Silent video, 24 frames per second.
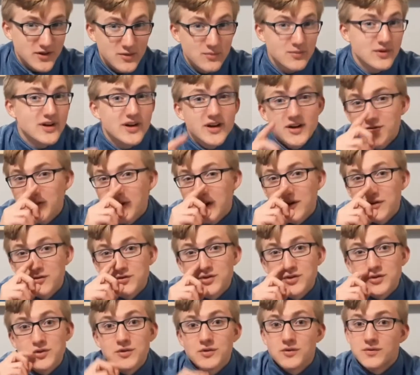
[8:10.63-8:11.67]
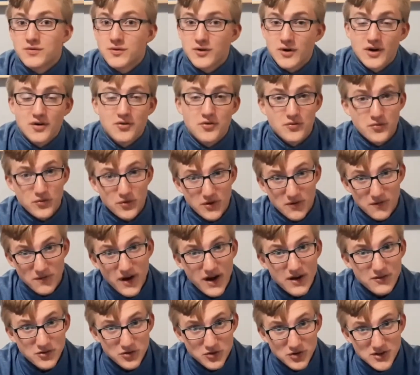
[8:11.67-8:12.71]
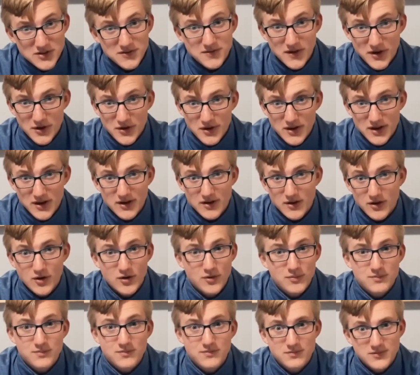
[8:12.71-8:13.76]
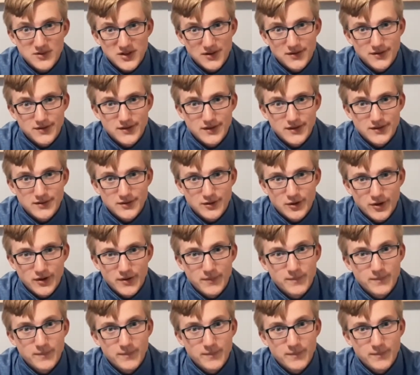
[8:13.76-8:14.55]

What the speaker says: but I round to 445 degrees Fahrenheit, or Celsius, sorry.